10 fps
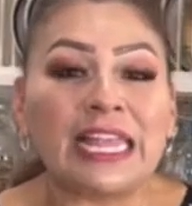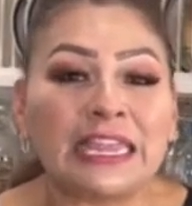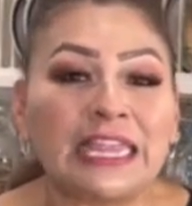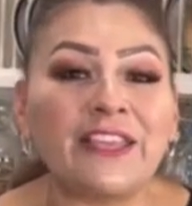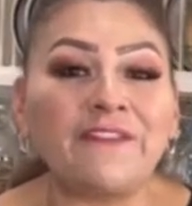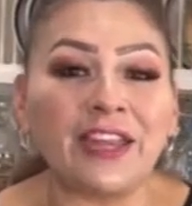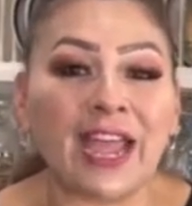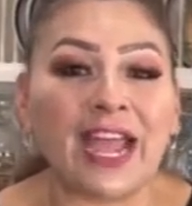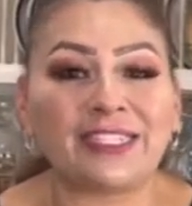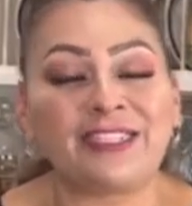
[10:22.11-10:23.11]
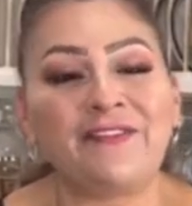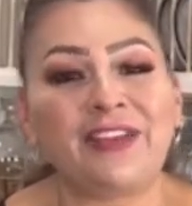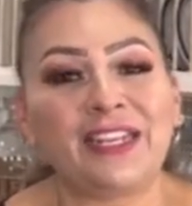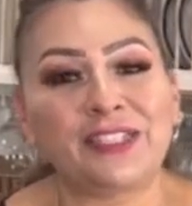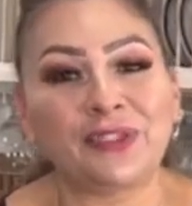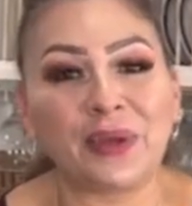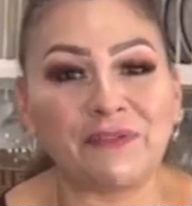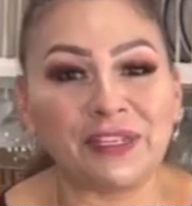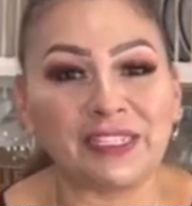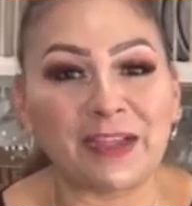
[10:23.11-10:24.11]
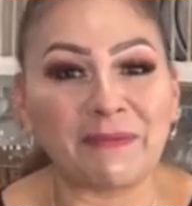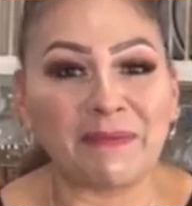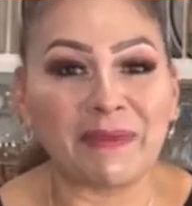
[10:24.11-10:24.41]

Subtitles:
leave it activated so every time I